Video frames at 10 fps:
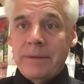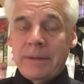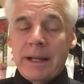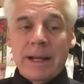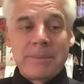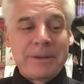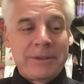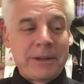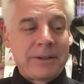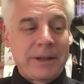got up at
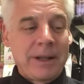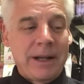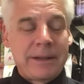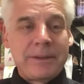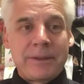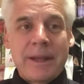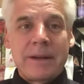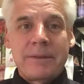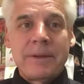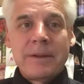6 o'clock
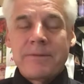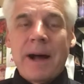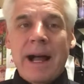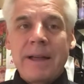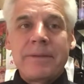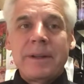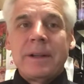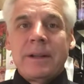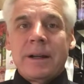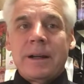instead of 5,
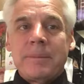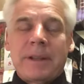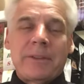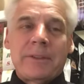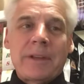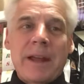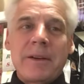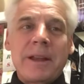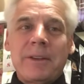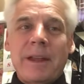because
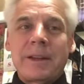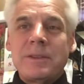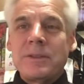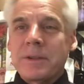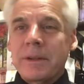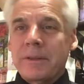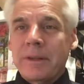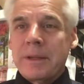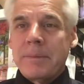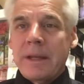Saturdays I can usually
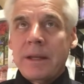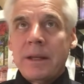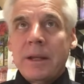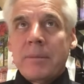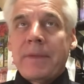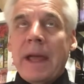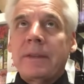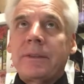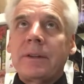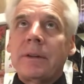sleep in. But
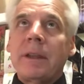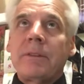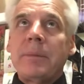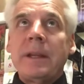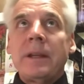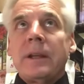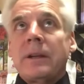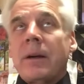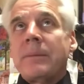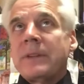that still gives me,
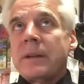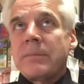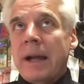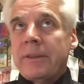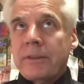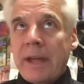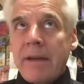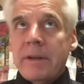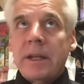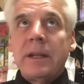I'm done by
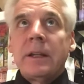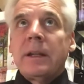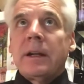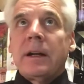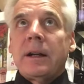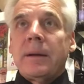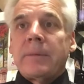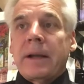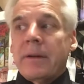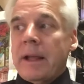7.
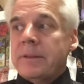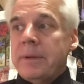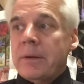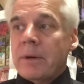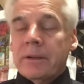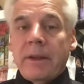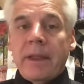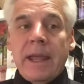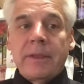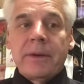I don't have to be to work
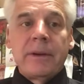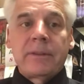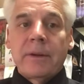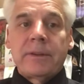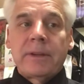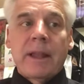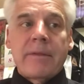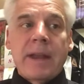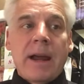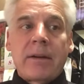till 8:30, so I still
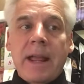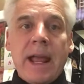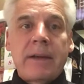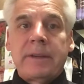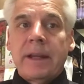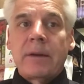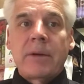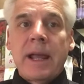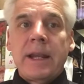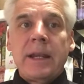have an hour and a half to get
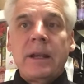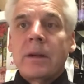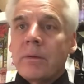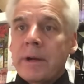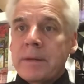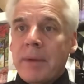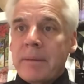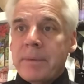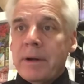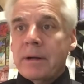ready, read
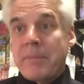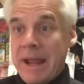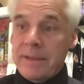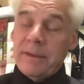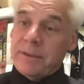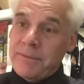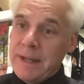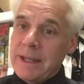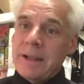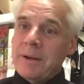my book, make this
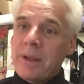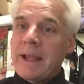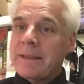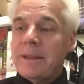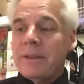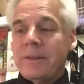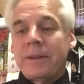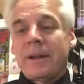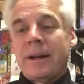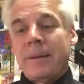video like
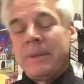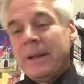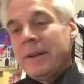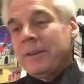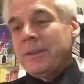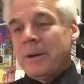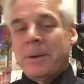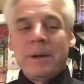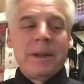this. So